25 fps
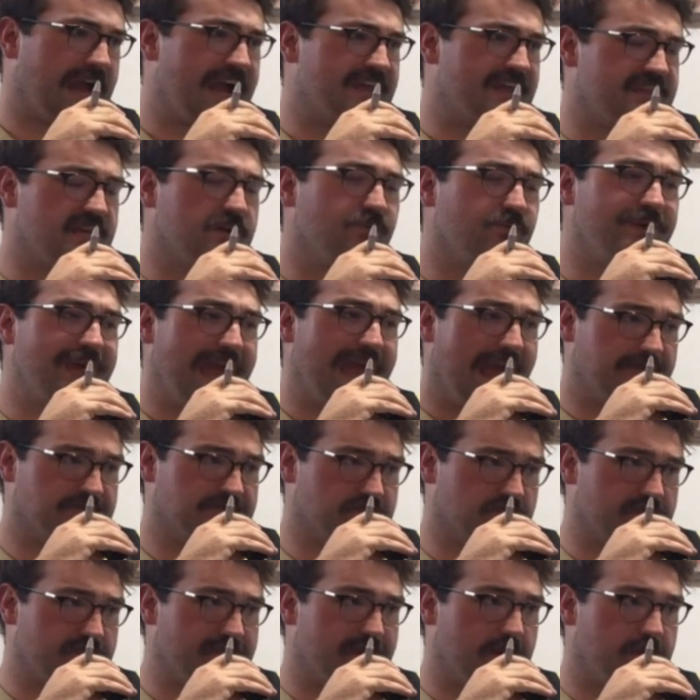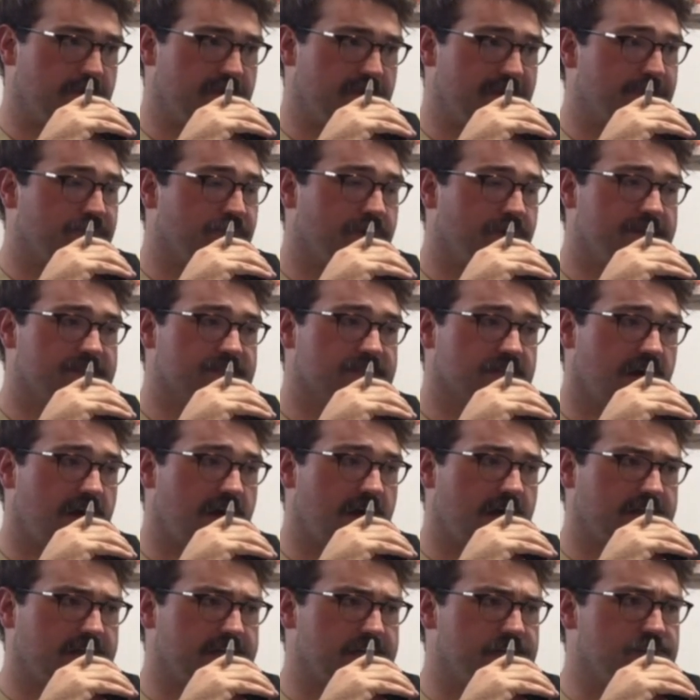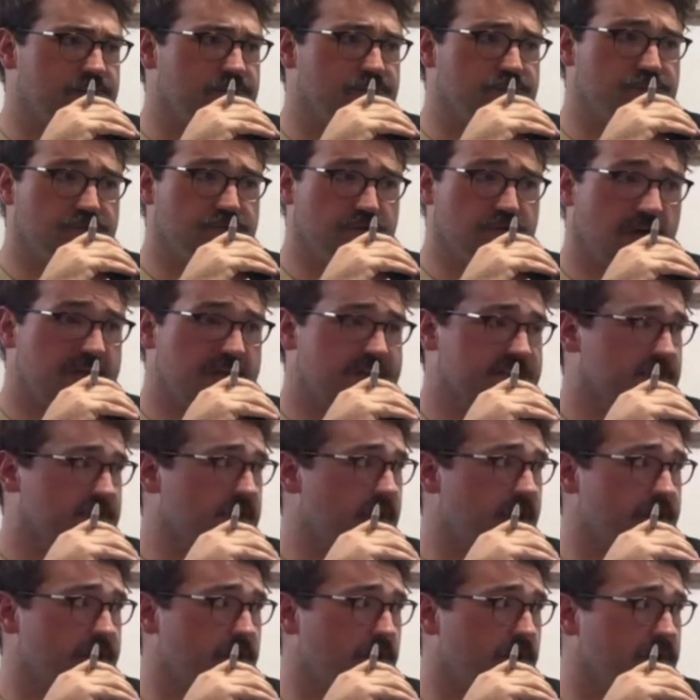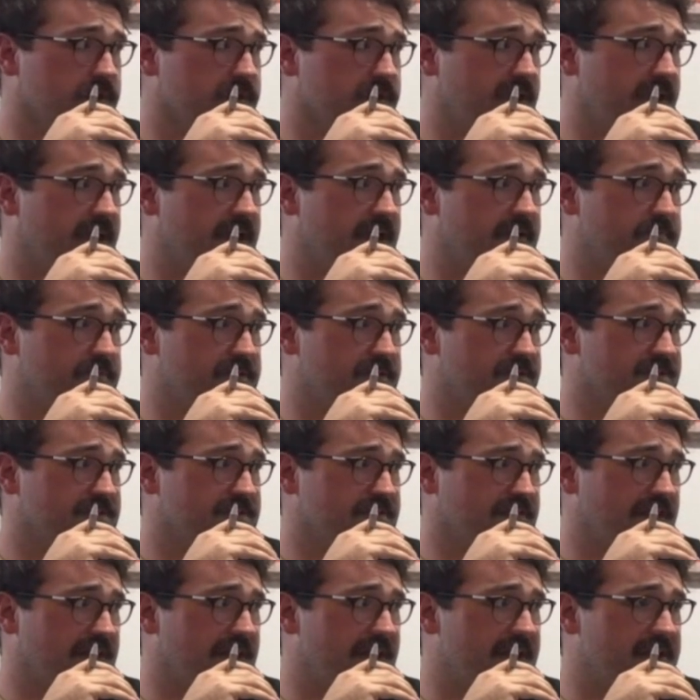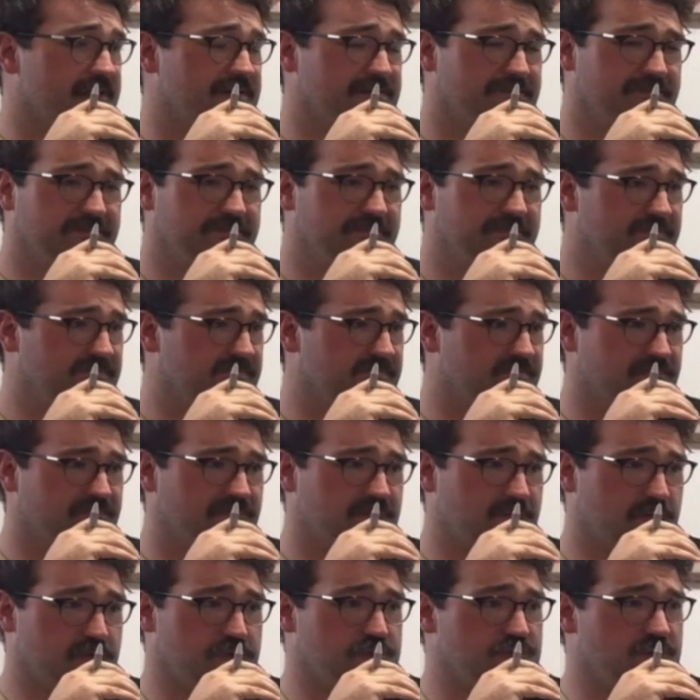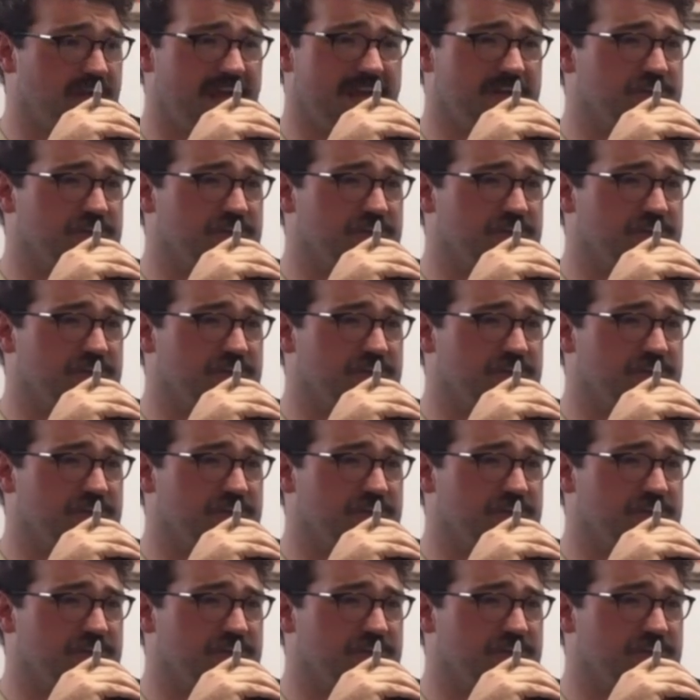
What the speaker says: think we have to remember that Prince Colley just got on campus like in